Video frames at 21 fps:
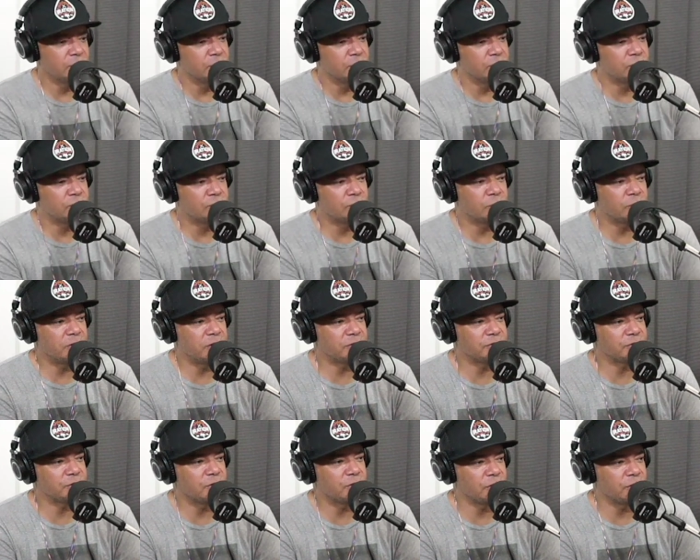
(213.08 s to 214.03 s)
Joey
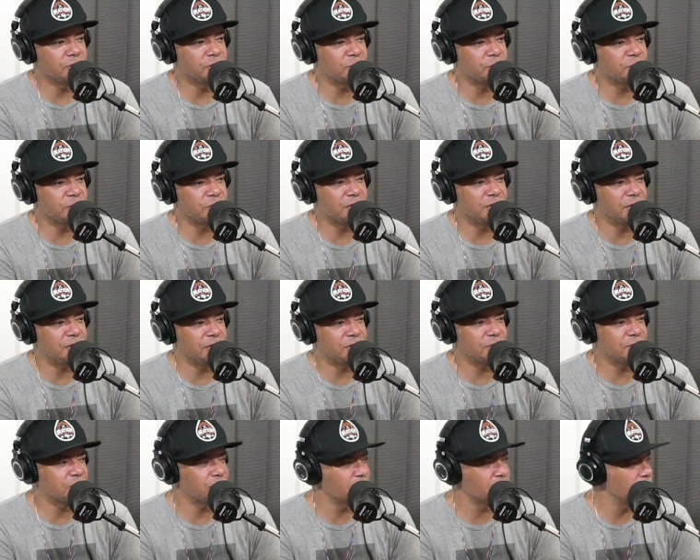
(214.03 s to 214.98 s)
hasn't called you in 10
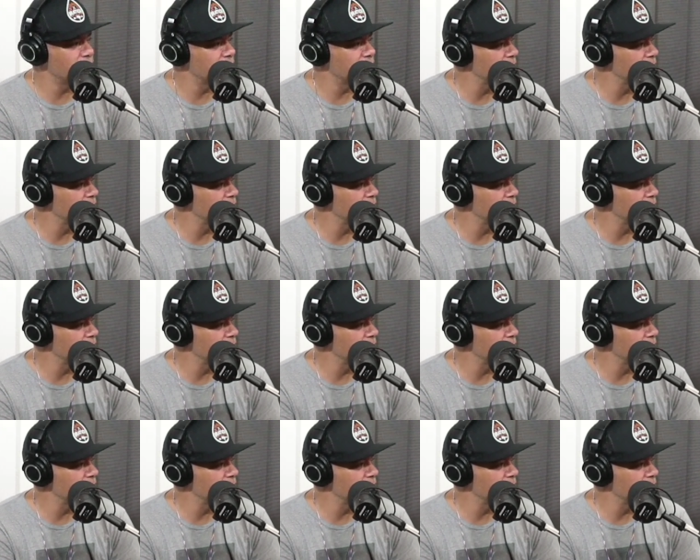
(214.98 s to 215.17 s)
years.